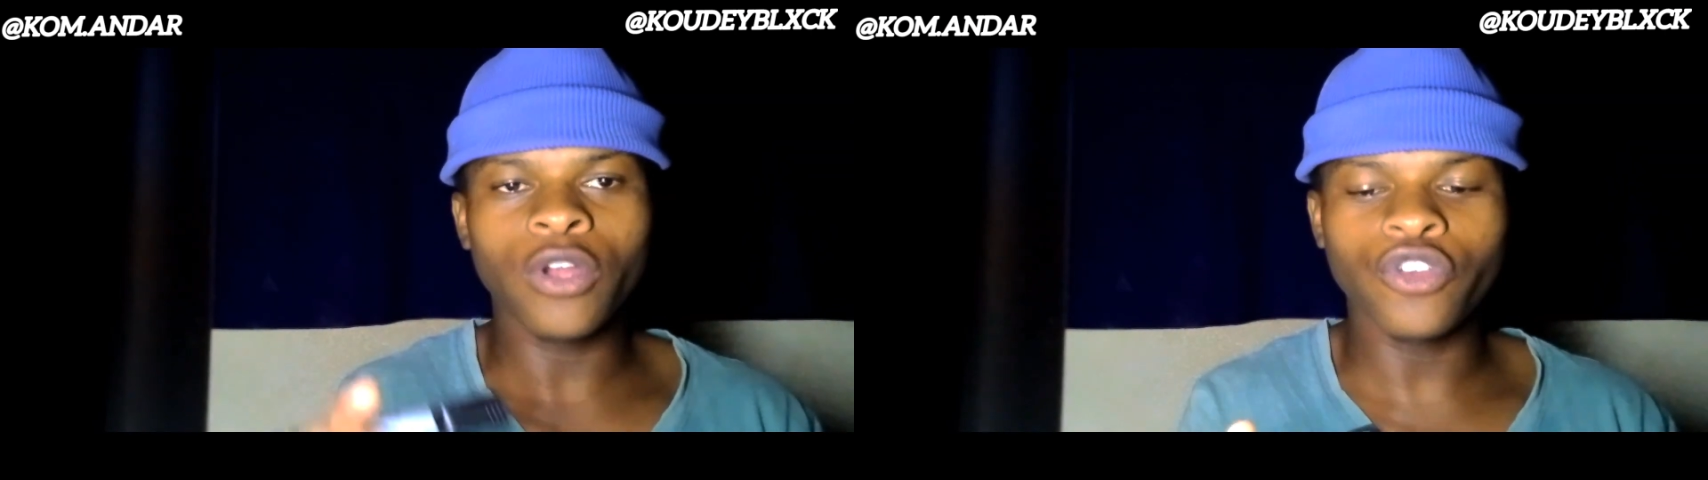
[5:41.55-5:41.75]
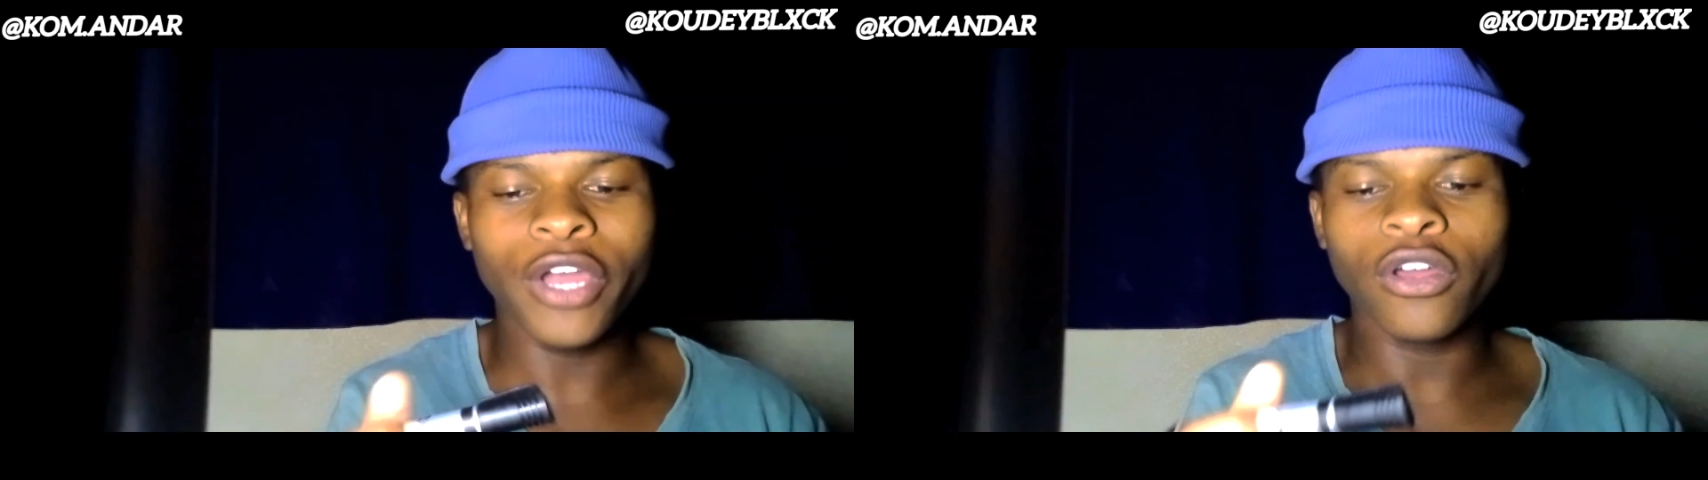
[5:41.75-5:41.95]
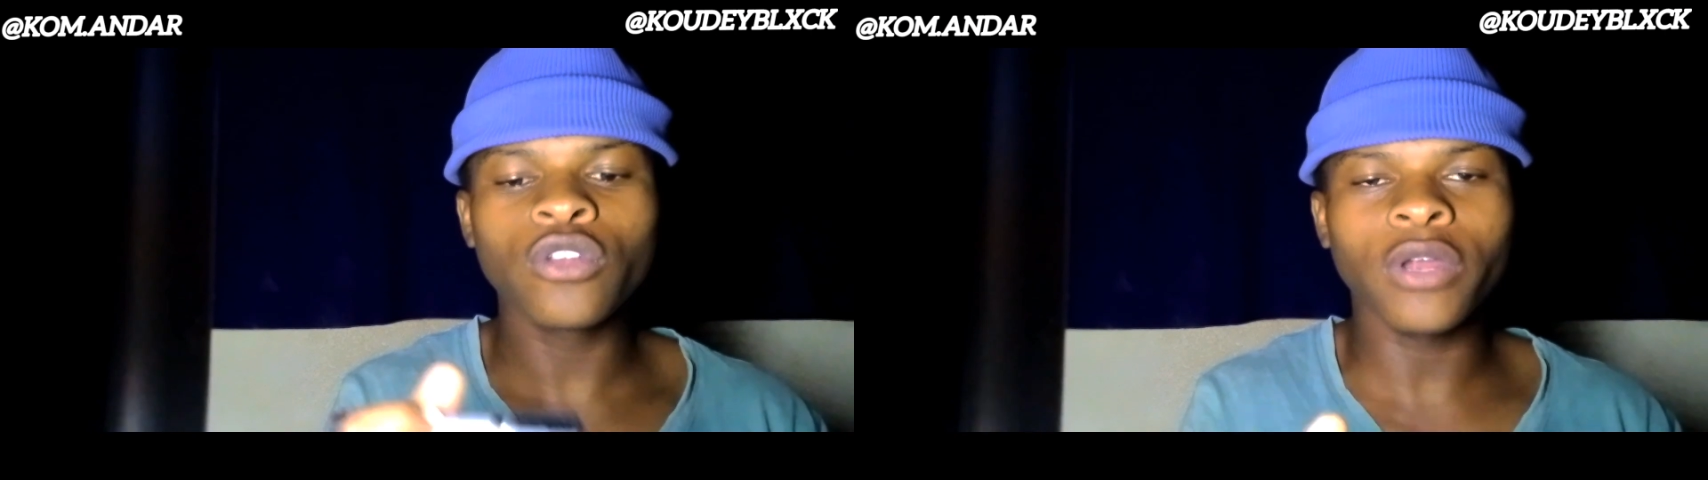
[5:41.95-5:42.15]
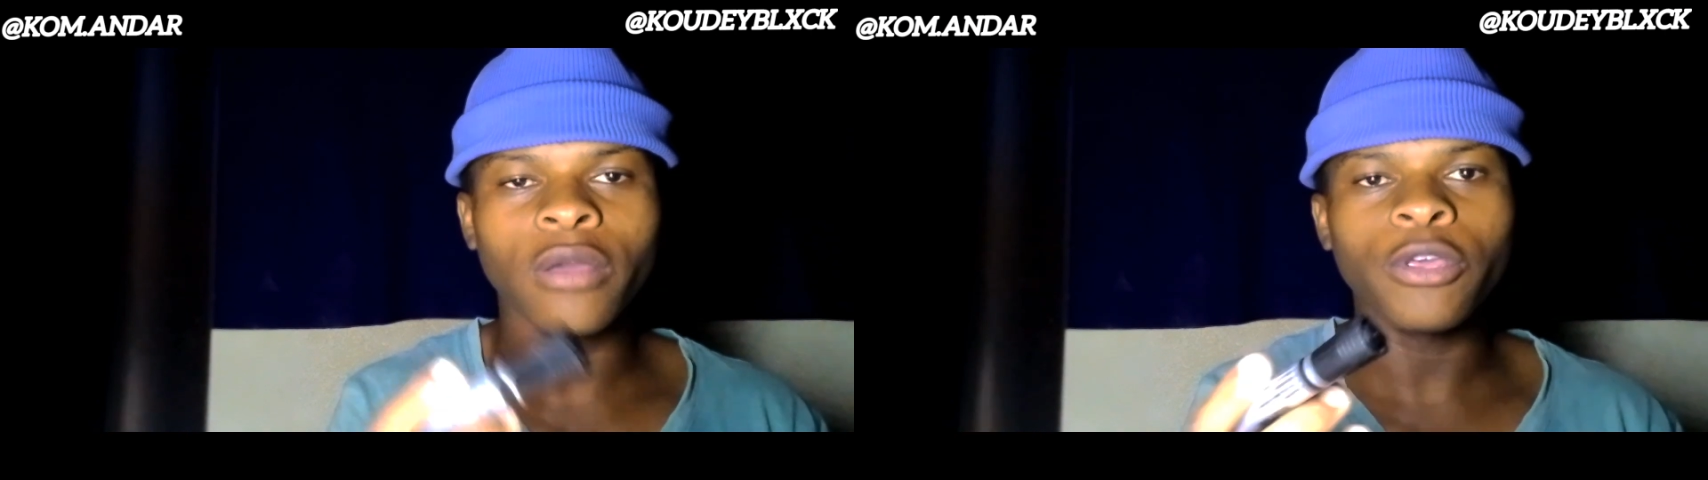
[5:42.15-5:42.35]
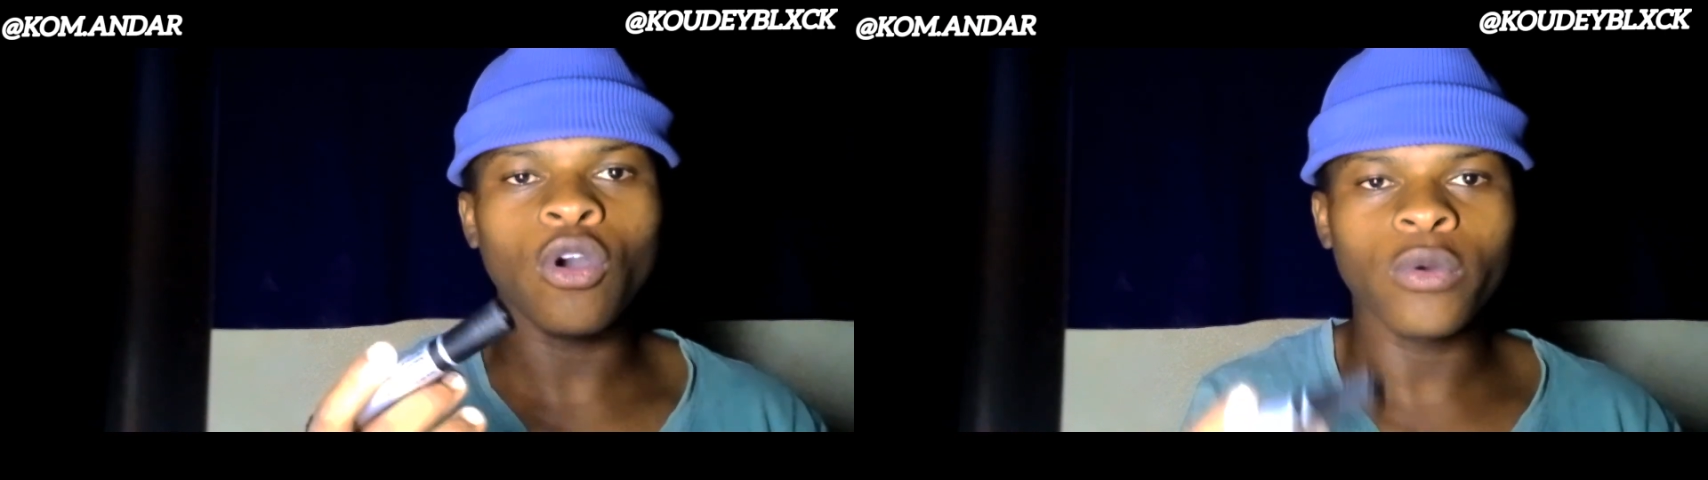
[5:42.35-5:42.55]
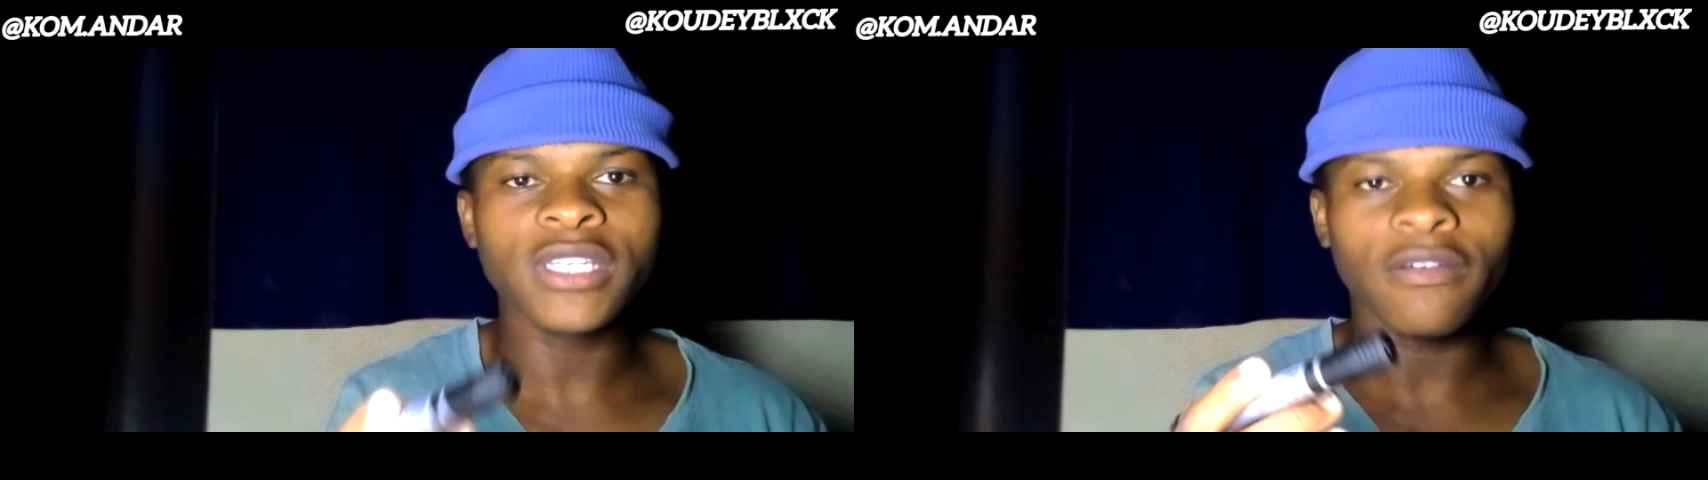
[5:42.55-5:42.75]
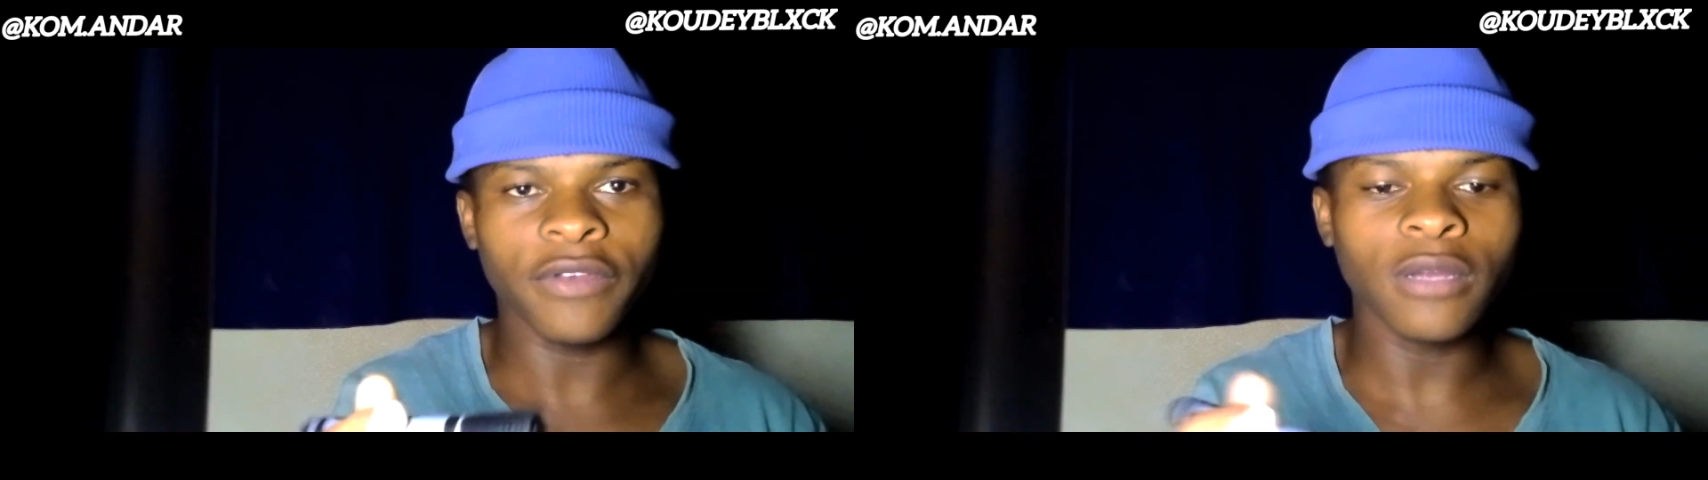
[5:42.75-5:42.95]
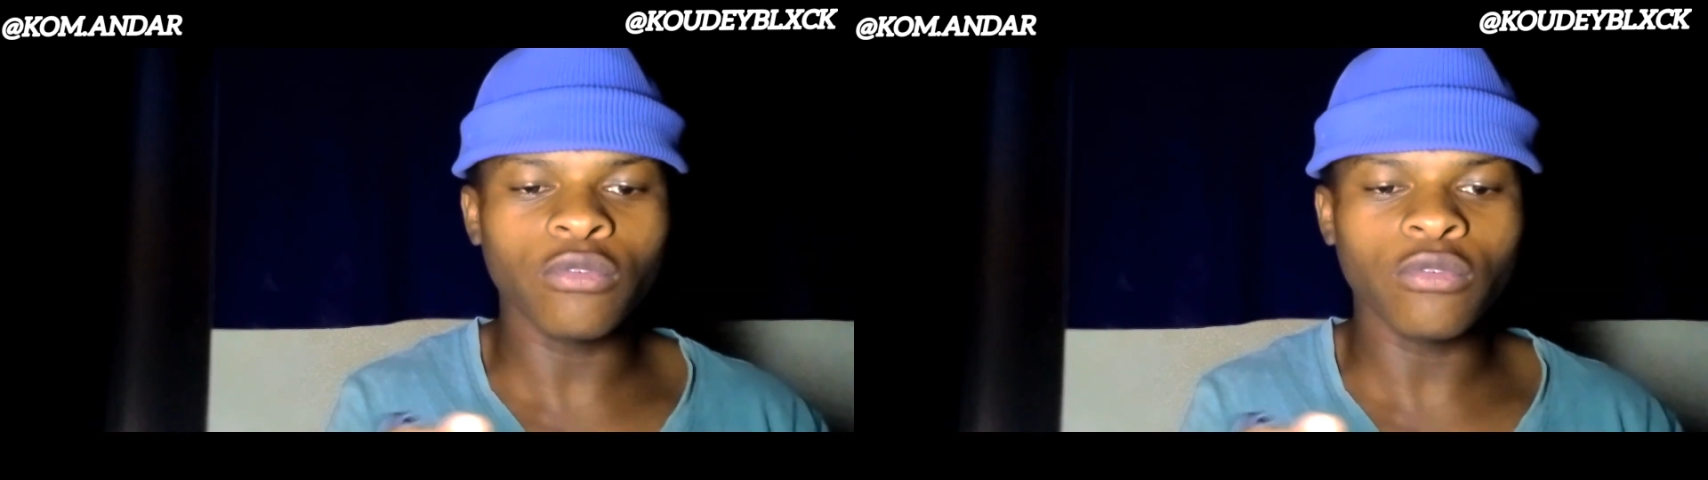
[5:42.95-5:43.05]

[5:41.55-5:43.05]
not going to be always available